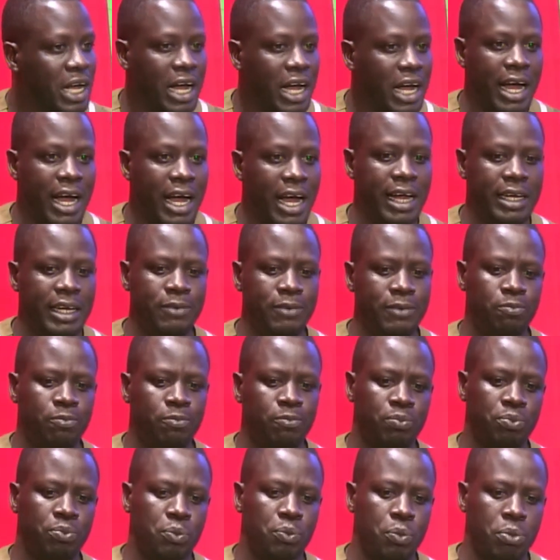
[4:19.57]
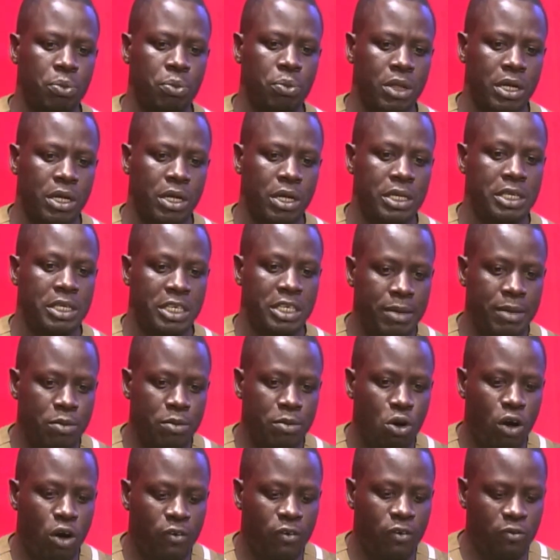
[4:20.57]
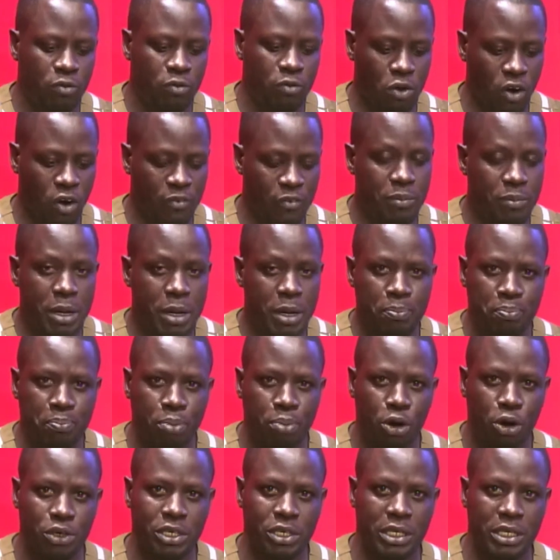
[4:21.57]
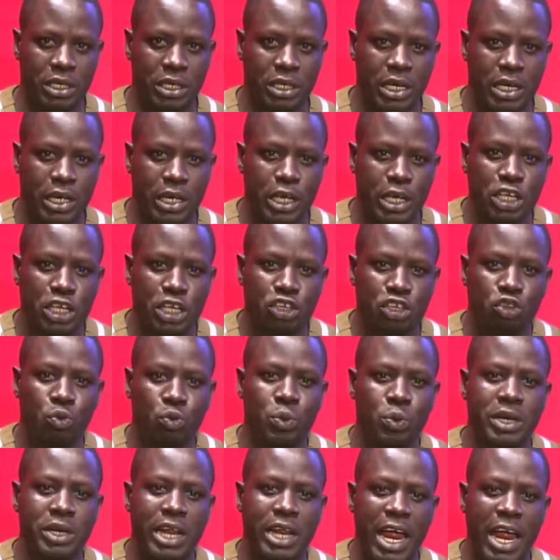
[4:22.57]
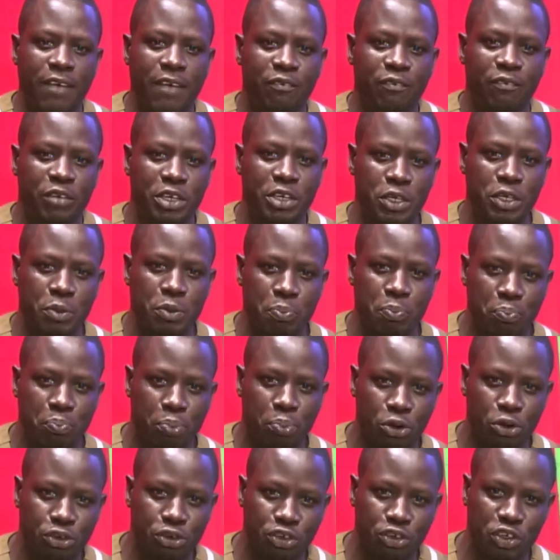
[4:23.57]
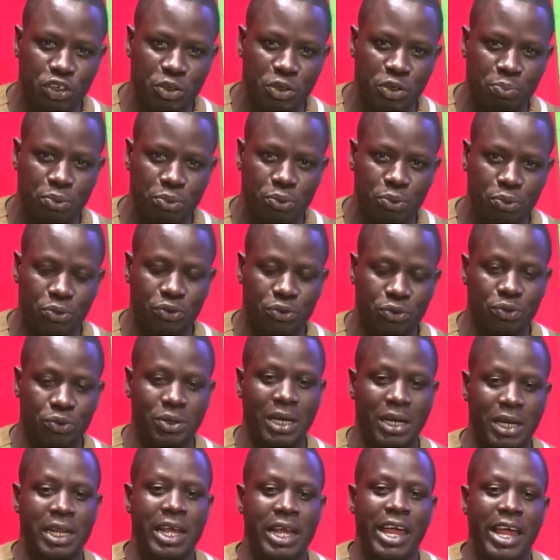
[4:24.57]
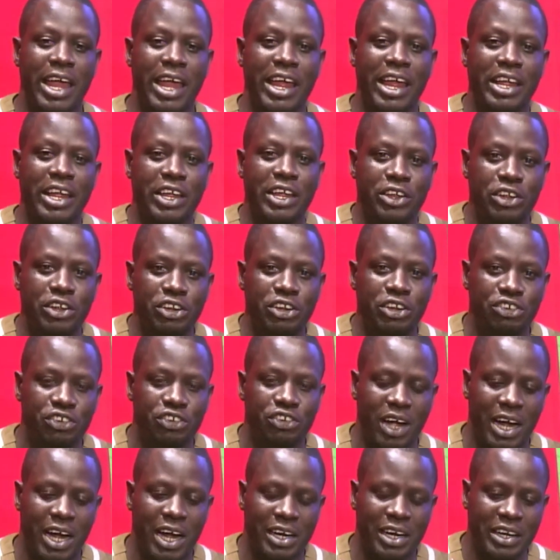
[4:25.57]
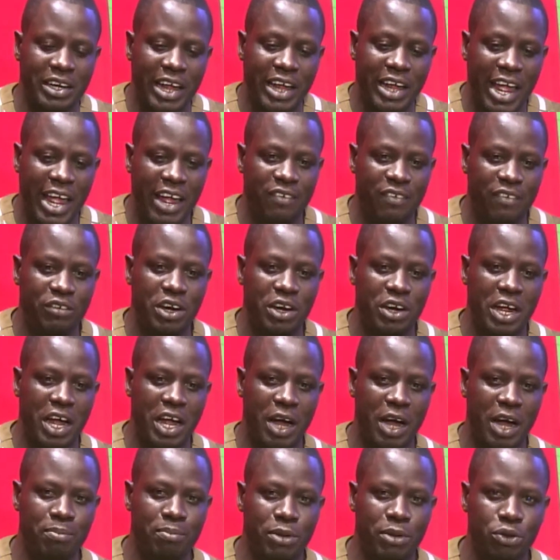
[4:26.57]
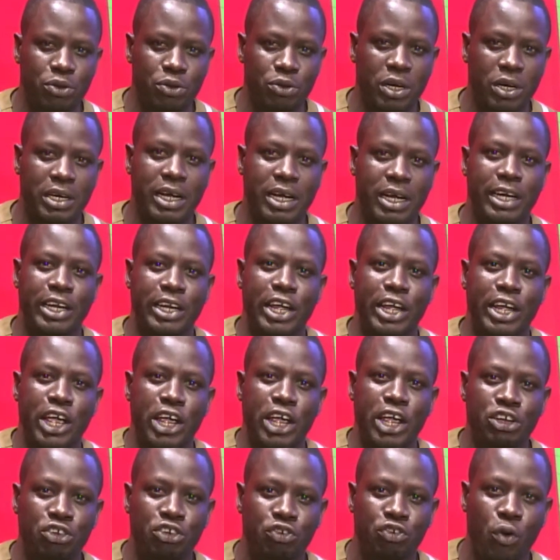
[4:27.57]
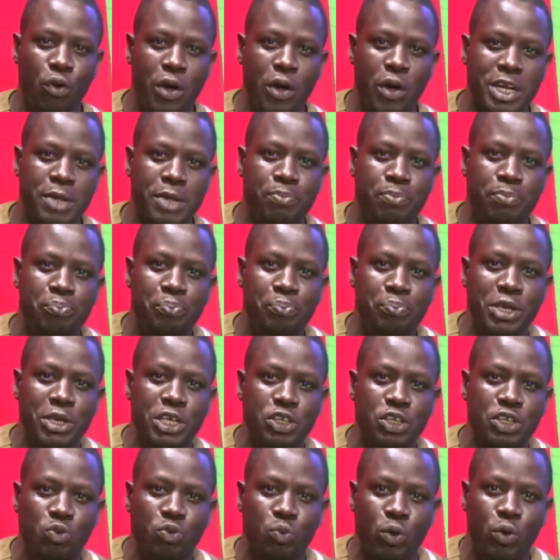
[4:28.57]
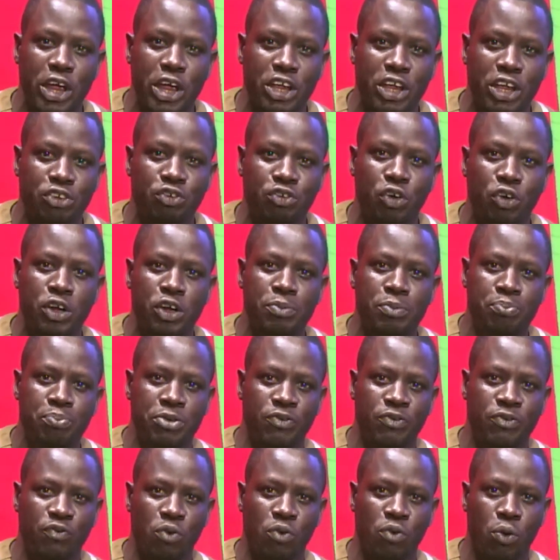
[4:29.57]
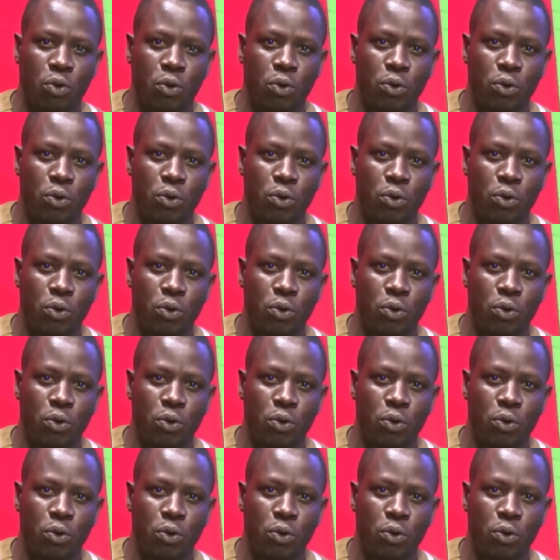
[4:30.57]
And the same government body is doing everything possible so that each and every Cameroonian can enjoy the peace we enjoyed before.